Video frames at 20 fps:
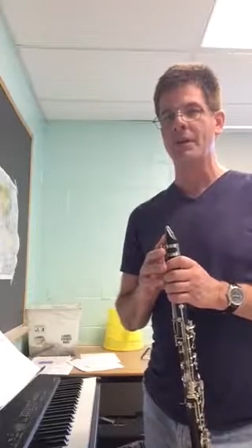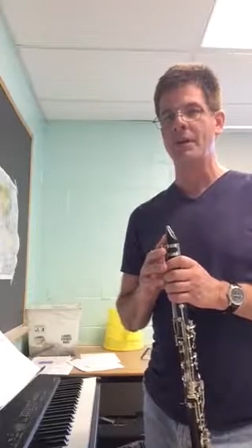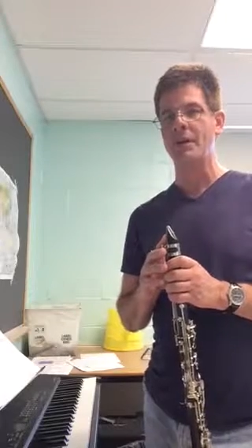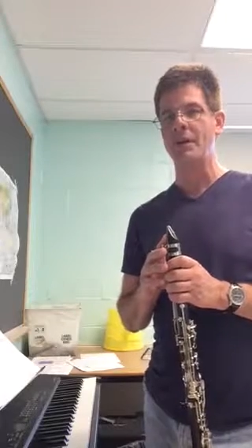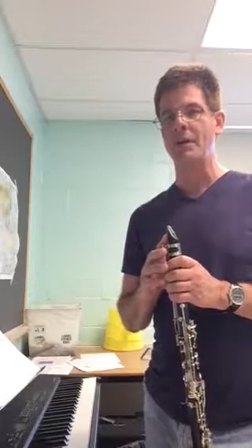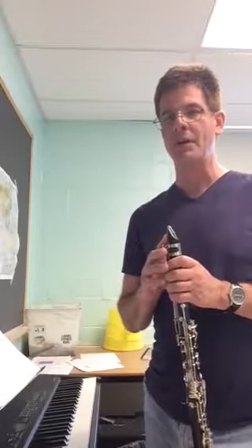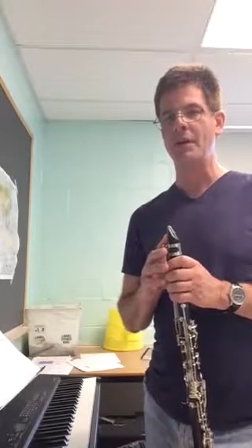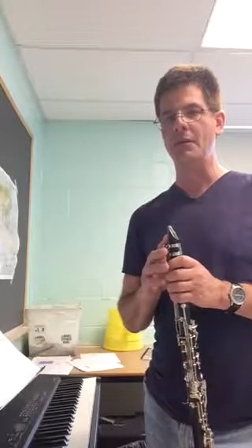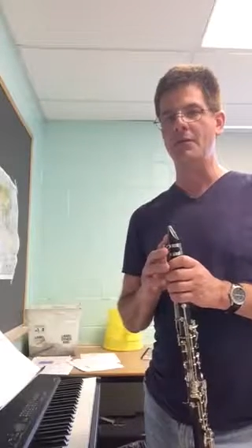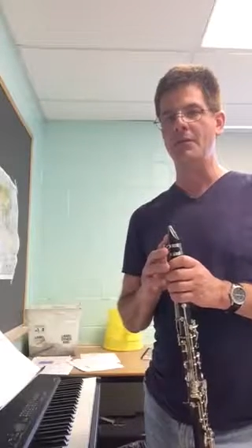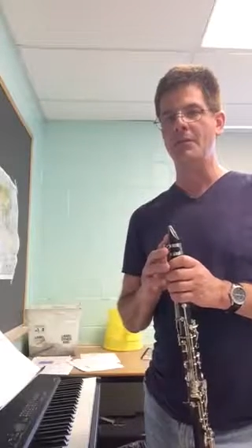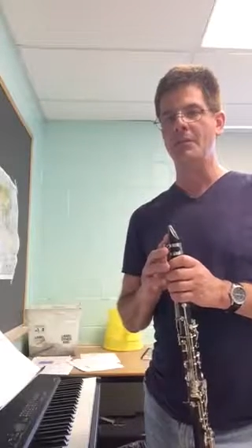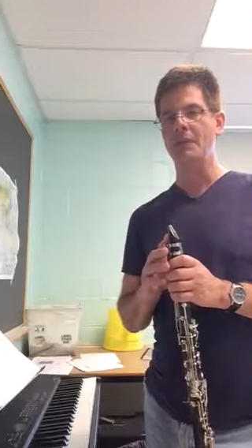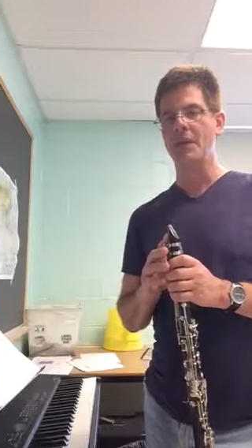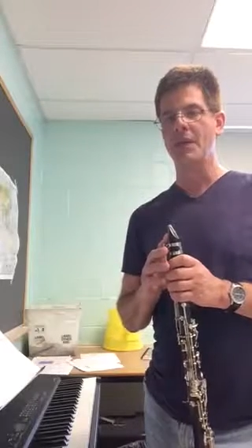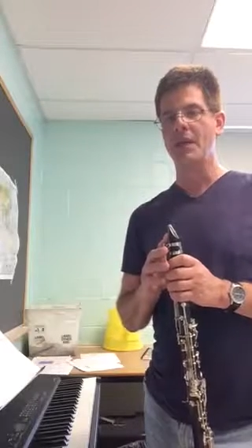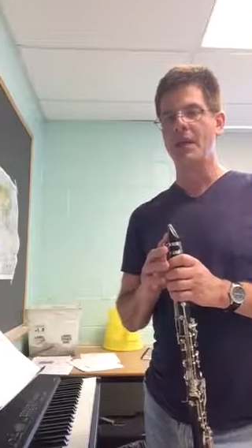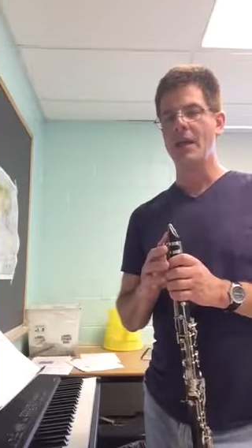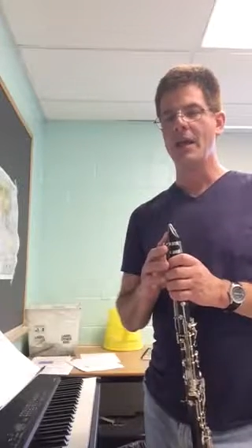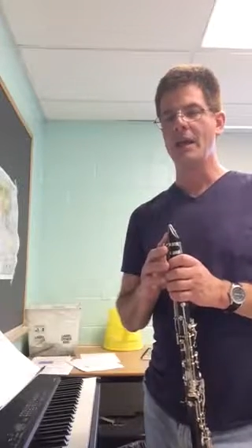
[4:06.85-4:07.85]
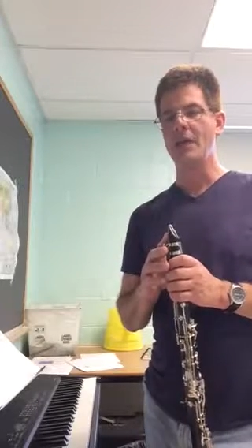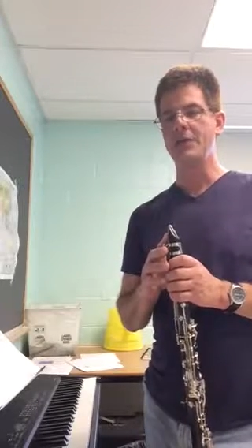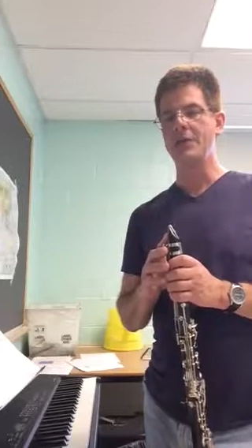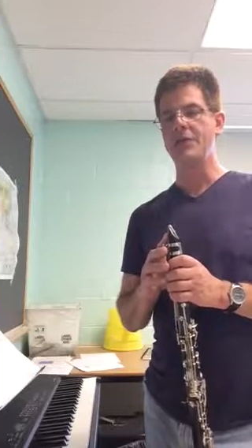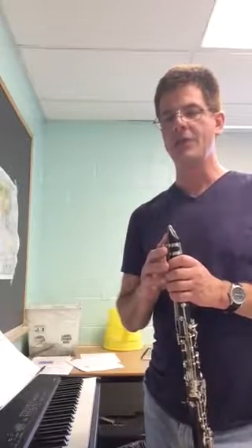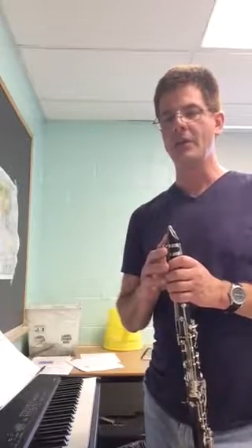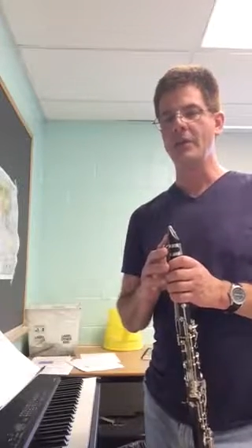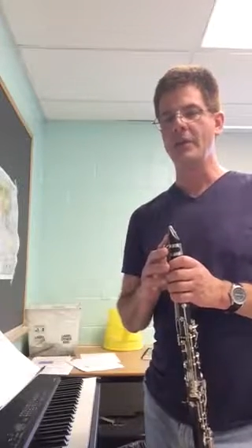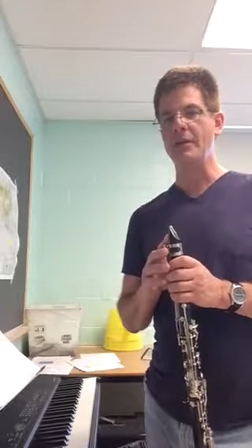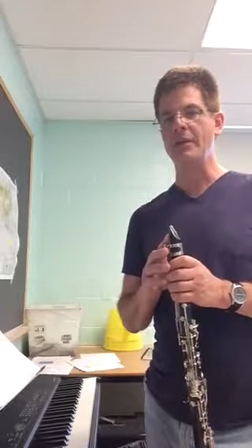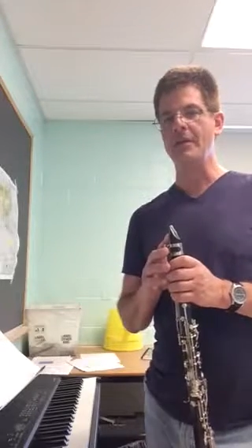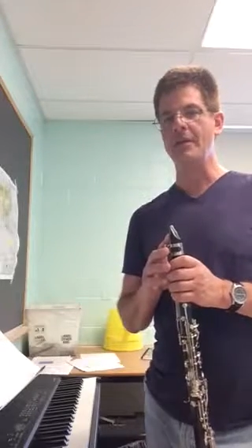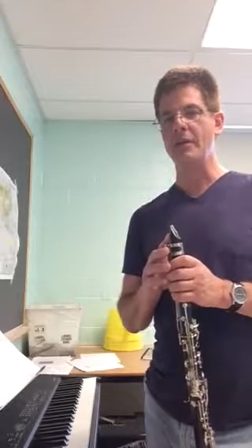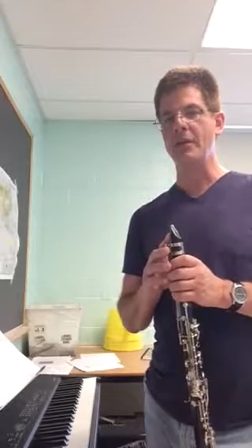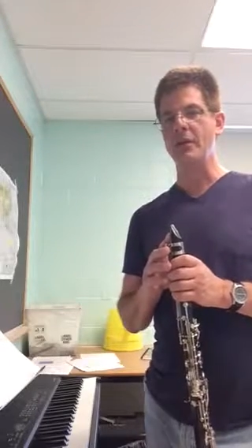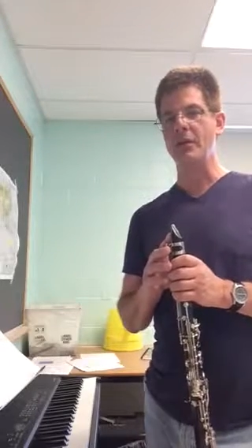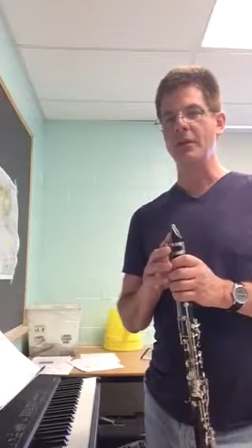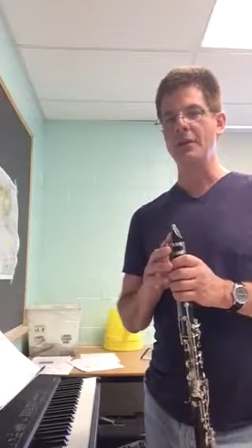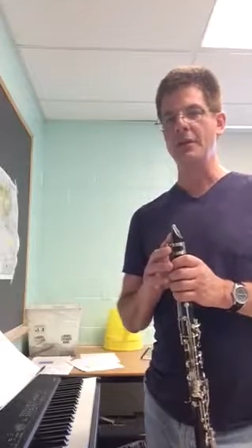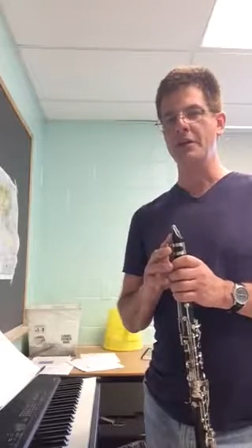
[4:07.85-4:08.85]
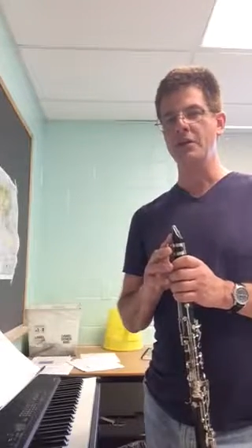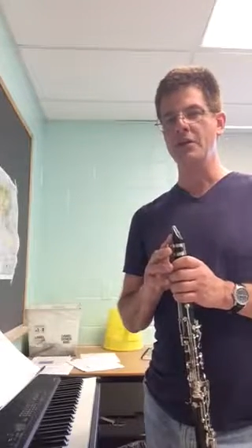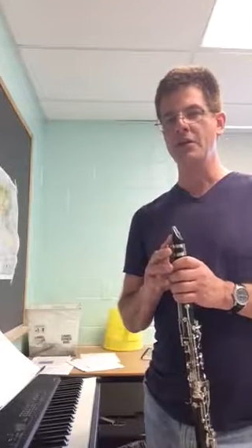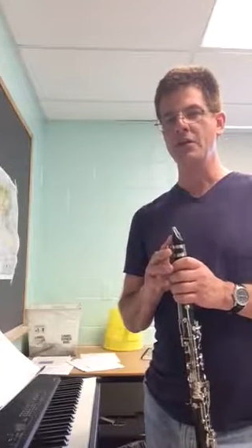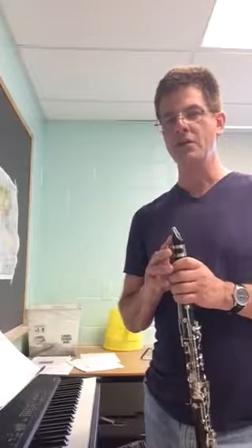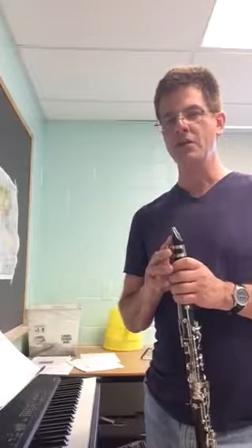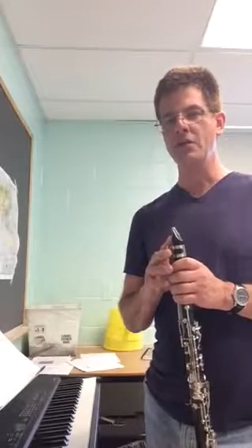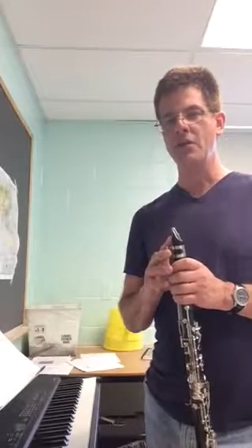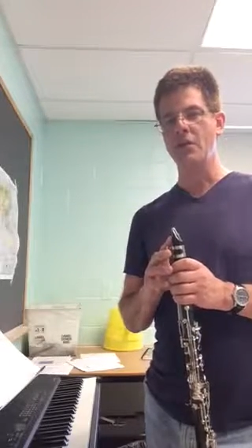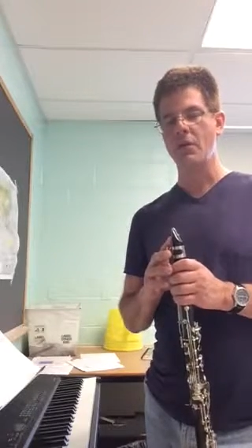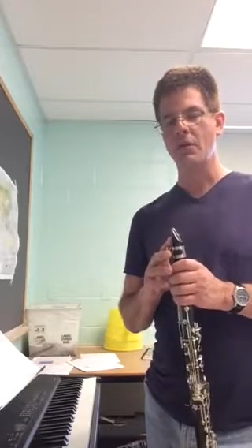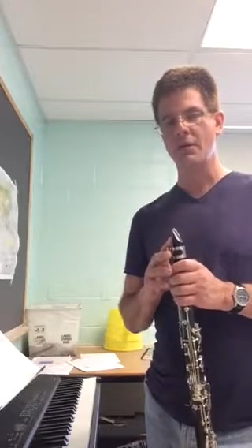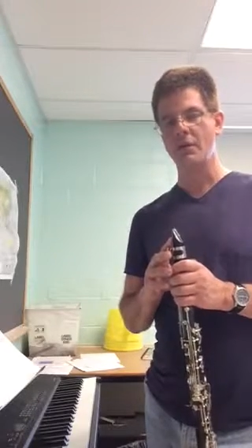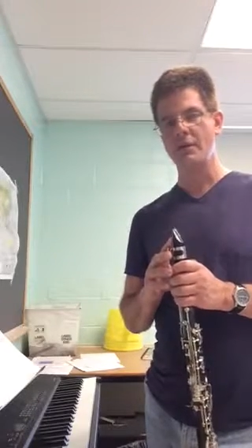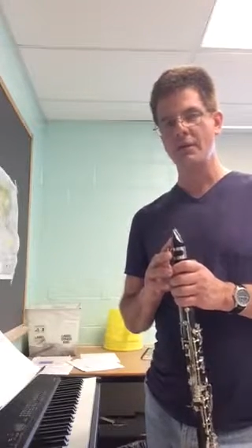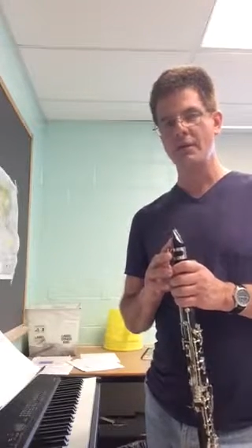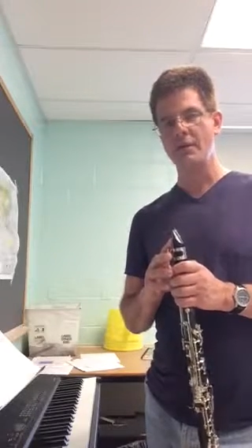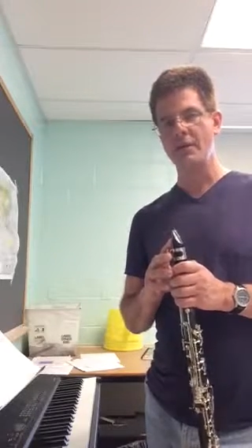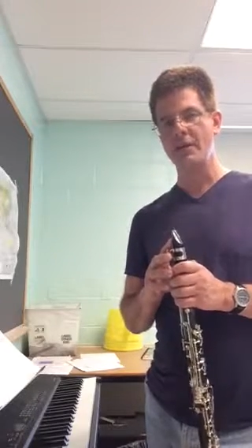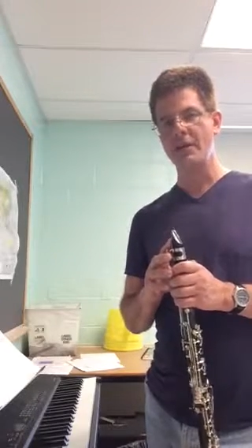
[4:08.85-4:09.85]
And it should be a fairly new reed,